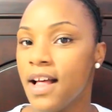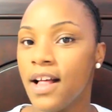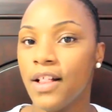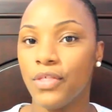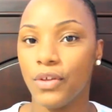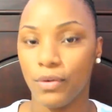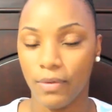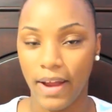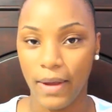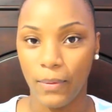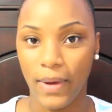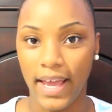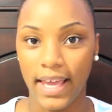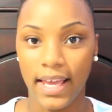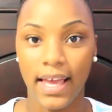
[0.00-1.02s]
the right
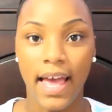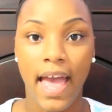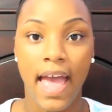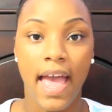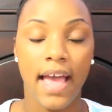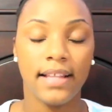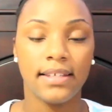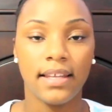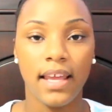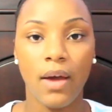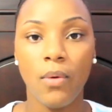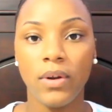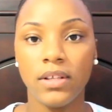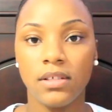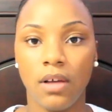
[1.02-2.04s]
way. And today I
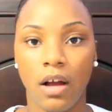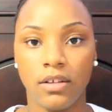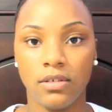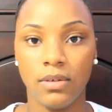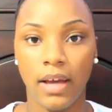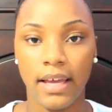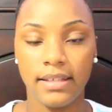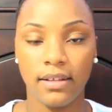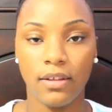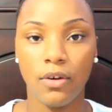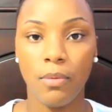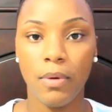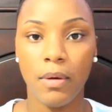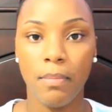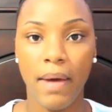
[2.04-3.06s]
wanted to talk to you guys a
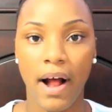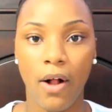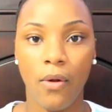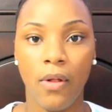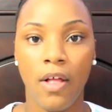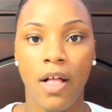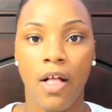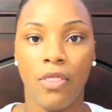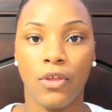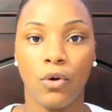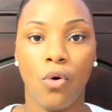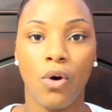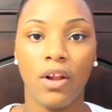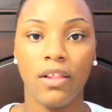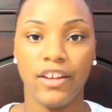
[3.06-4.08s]
little bit about the
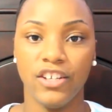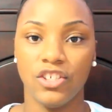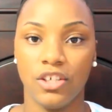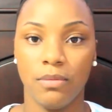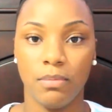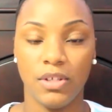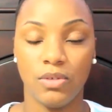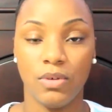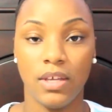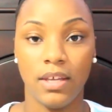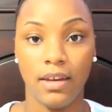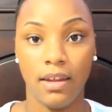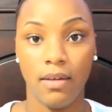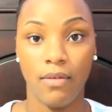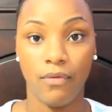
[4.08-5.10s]
correlation
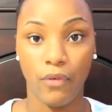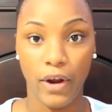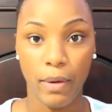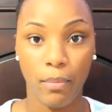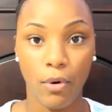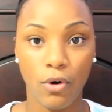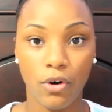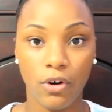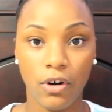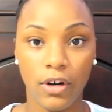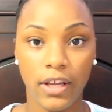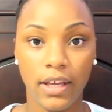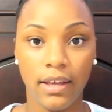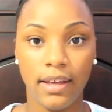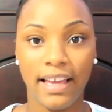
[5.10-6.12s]
between freight
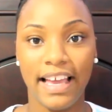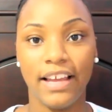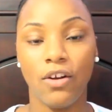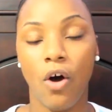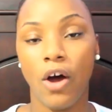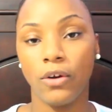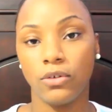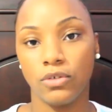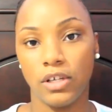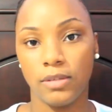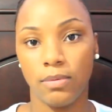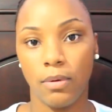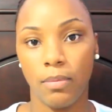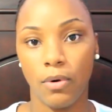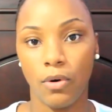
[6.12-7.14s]
brokering and auto
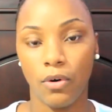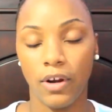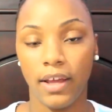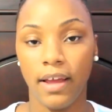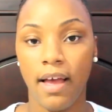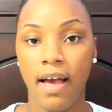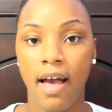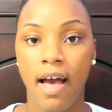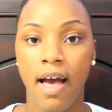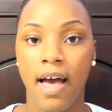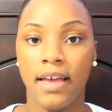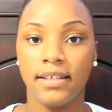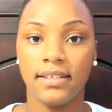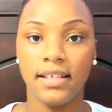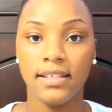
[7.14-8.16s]
transport brokering.
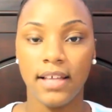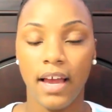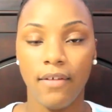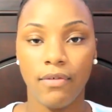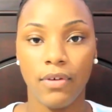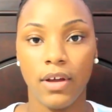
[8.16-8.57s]
Since I've